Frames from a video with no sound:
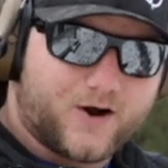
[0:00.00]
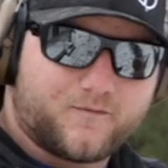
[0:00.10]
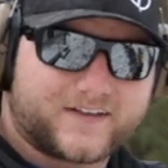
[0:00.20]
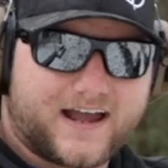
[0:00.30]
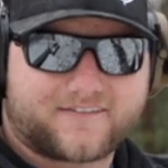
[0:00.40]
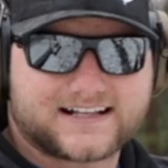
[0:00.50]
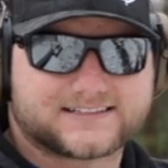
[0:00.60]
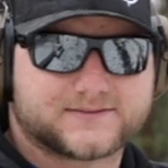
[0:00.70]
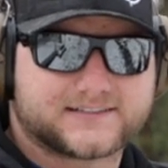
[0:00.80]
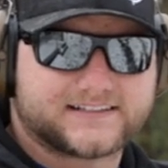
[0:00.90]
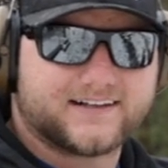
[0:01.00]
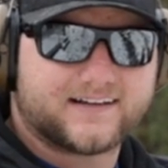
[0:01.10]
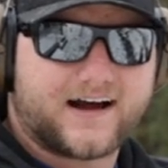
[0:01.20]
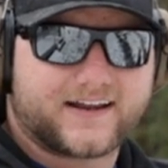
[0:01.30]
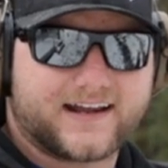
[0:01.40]
so hopefully I've got some steel
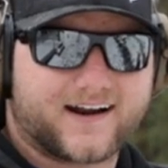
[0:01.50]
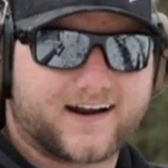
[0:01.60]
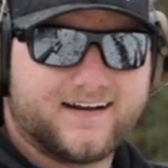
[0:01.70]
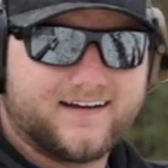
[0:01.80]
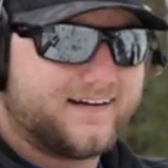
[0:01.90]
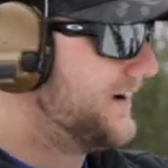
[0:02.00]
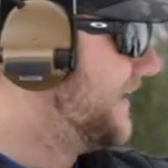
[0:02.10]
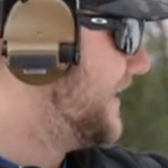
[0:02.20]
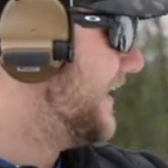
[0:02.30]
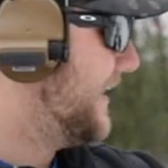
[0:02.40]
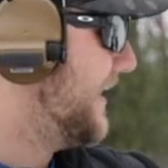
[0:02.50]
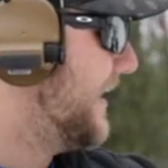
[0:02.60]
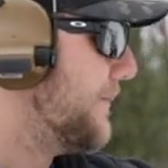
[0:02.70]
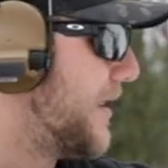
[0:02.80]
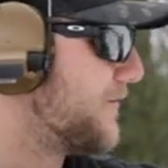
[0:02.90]
out here
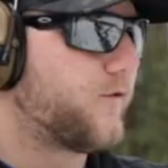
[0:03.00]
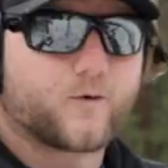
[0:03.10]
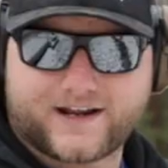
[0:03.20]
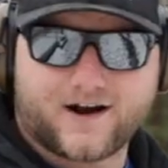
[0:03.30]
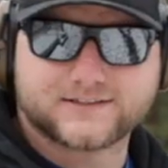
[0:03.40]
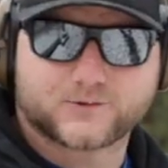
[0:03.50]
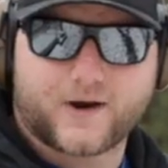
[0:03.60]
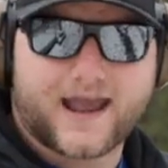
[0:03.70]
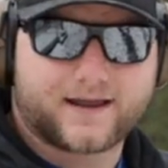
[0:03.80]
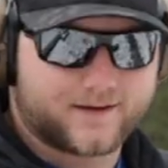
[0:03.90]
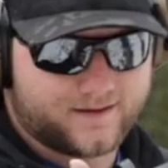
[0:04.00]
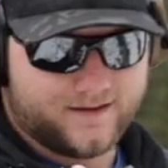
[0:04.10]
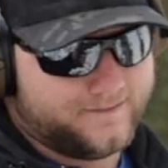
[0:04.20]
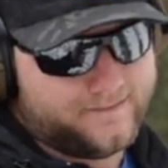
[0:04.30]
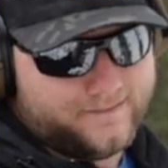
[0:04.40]
about 40 yards away, and
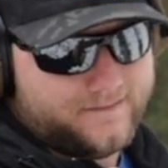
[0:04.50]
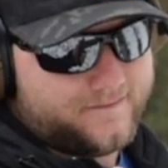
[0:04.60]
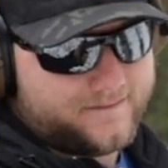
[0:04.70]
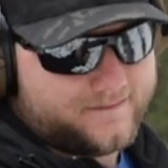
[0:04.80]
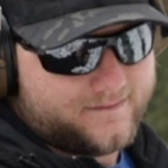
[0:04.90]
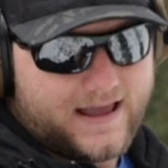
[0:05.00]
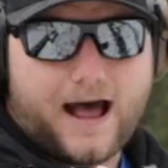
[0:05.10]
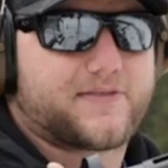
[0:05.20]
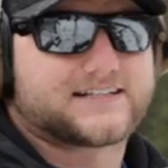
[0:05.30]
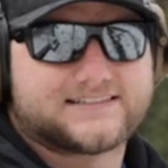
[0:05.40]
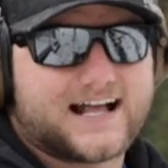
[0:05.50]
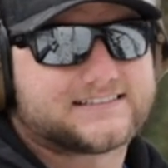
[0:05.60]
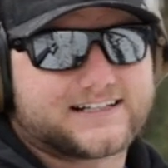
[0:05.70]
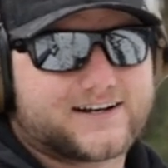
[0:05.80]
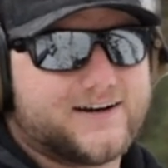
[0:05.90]
the optic's
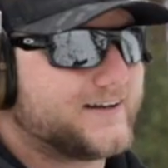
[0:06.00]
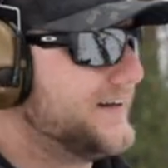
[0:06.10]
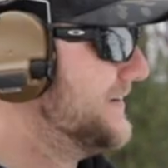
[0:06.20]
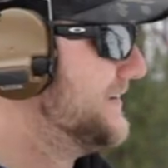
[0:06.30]
not zeroed.